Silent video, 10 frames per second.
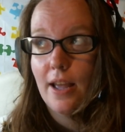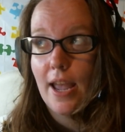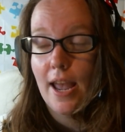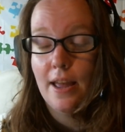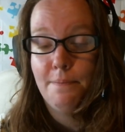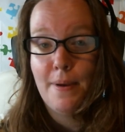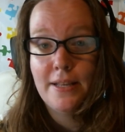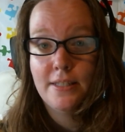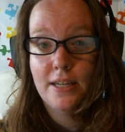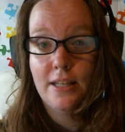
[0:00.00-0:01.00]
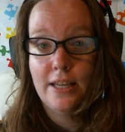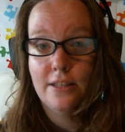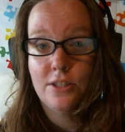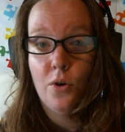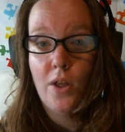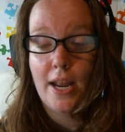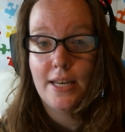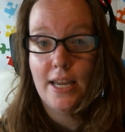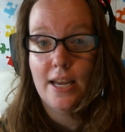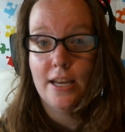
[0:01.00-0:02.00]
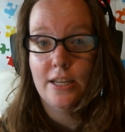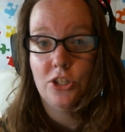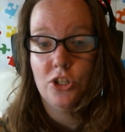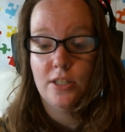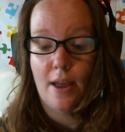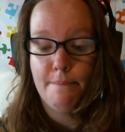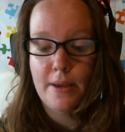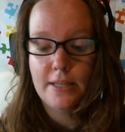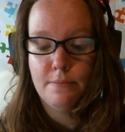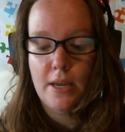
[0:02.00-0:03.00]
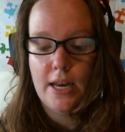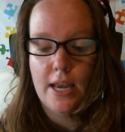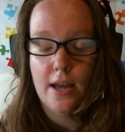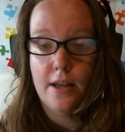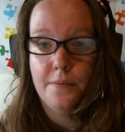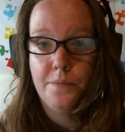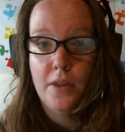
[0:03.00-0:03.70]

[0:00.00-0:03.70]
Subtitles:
And basically this whole idea is just that mixed media